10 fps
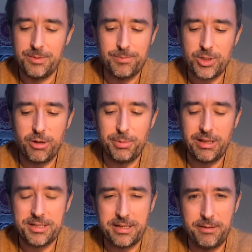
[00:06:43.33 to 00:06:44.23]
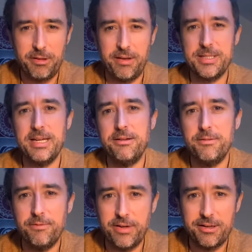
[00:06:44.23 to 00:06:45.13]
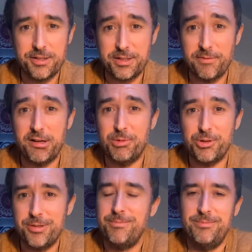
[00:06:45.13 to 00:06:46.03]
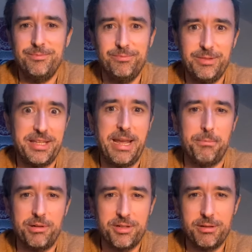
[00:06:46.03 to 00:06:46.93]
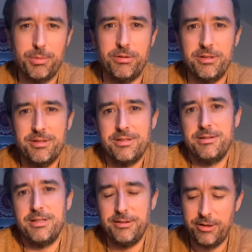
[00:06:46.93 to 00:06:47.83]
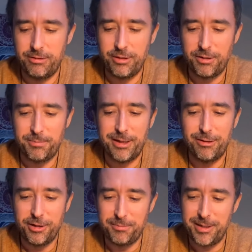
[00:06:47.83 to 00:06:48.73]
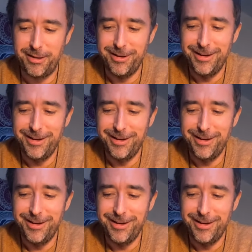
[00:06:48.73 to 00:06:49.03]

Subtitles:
Scorpio likes to keep things hidden. Venus is very much, it's the Empress, abundance. You know, look at me, look at me.